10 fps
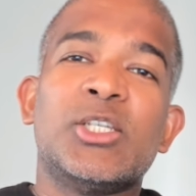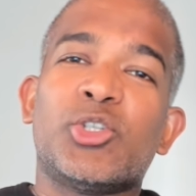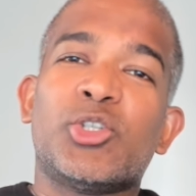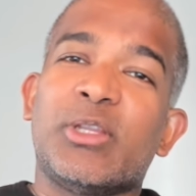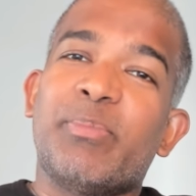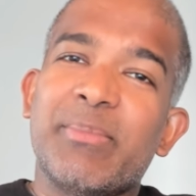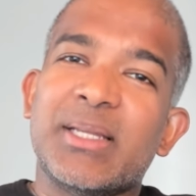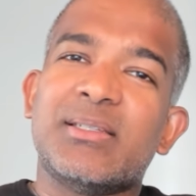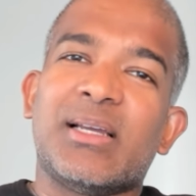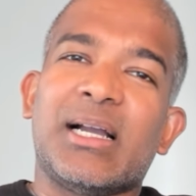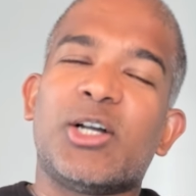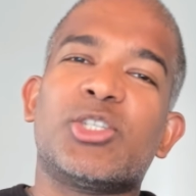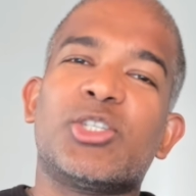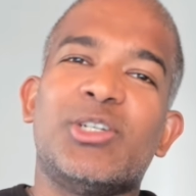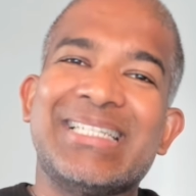So the payment
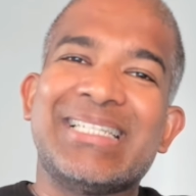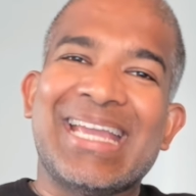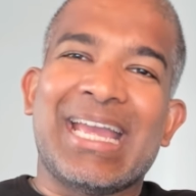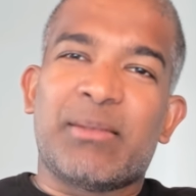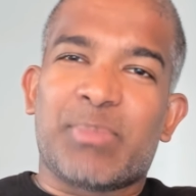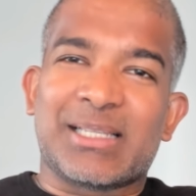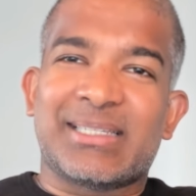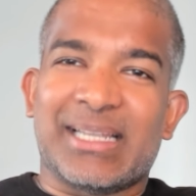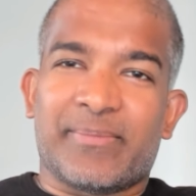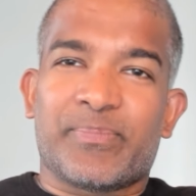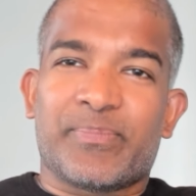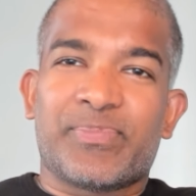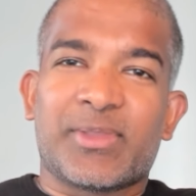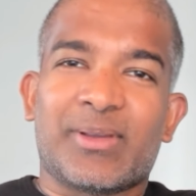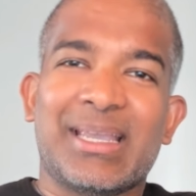occurs on day N plus 10.
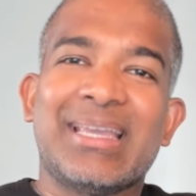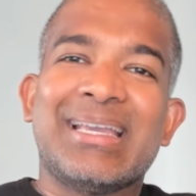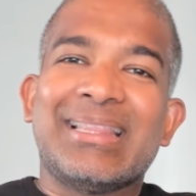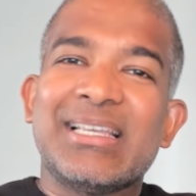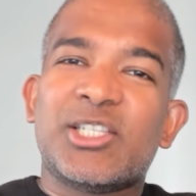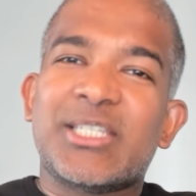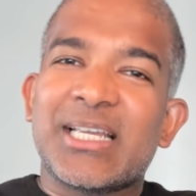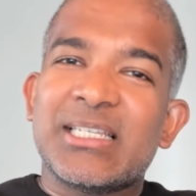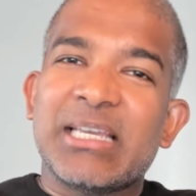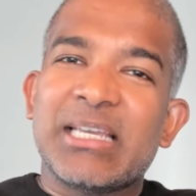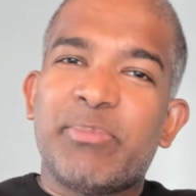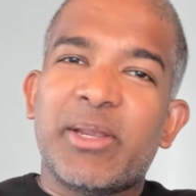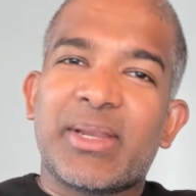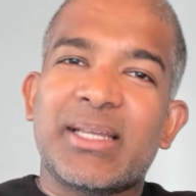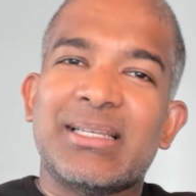Okay, this 10-day
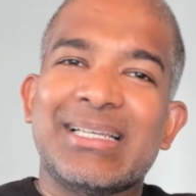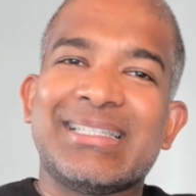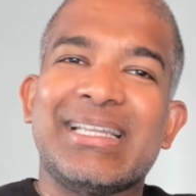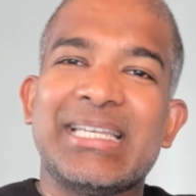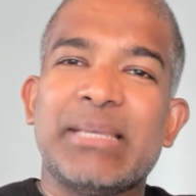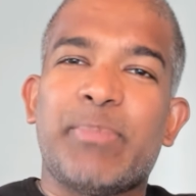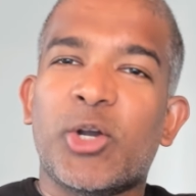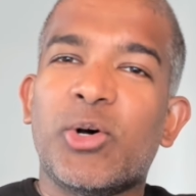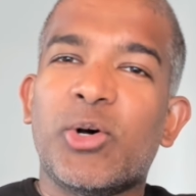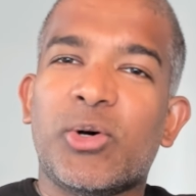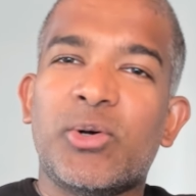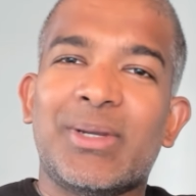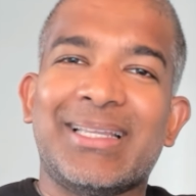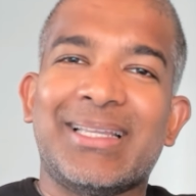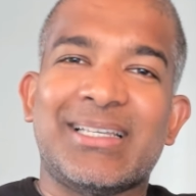period is the
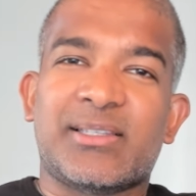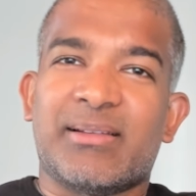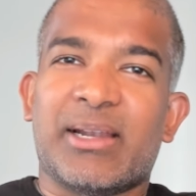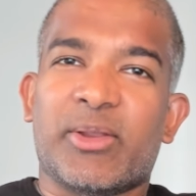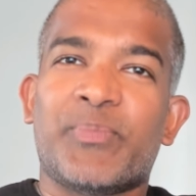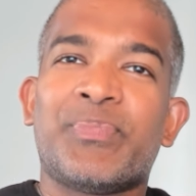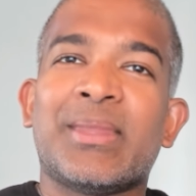DPO in this scenario.